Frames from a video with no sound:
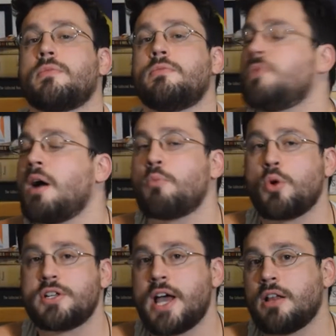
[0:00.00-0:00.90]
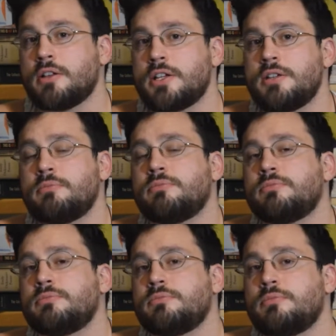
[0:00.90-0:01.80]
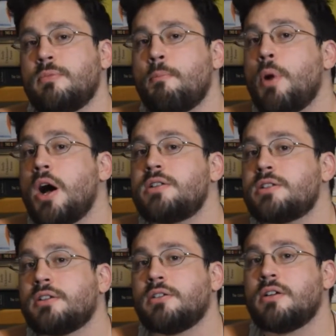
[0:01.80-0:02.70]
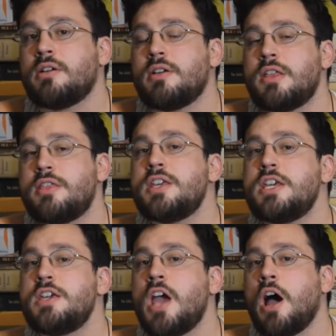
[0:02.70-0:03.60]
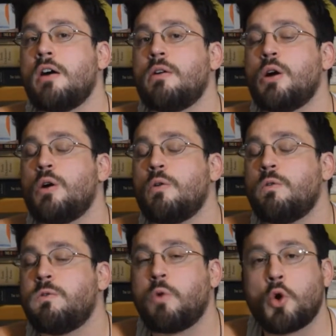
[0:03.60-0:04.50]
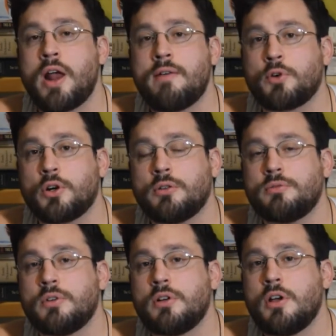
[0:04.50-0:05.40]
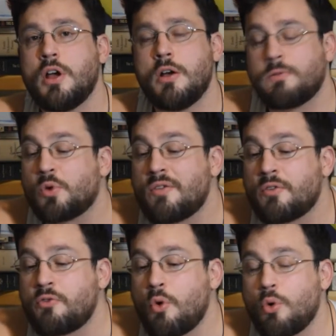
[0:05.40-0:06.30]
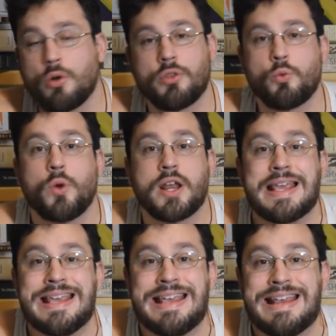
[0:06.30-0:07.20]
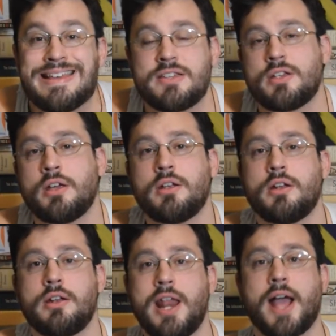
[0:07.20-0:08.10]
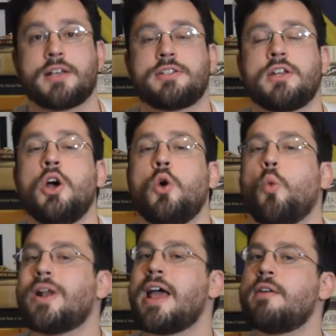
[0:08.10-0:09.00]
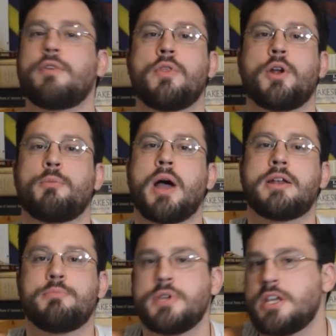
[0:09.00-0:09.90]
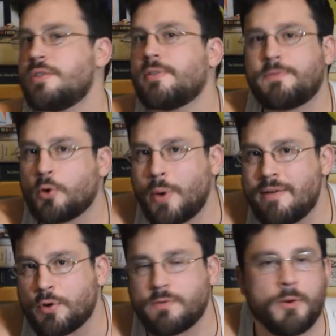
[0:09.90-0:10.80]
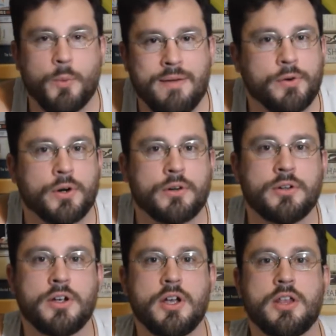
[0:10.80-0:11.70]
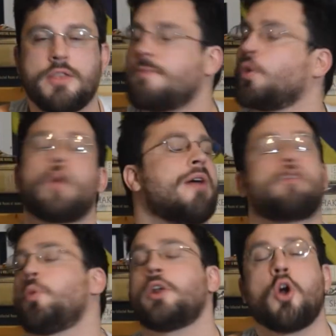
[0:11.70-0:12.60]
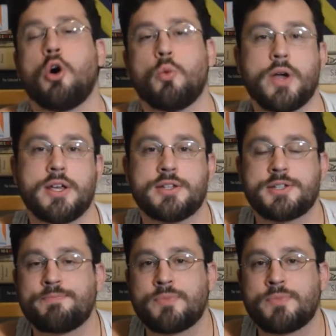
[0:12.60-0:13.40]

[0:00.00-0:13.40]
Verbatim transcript: Not mortality, but the forever. Forever forth. What is next? Whatever there might be. The forever forever. The forever and always.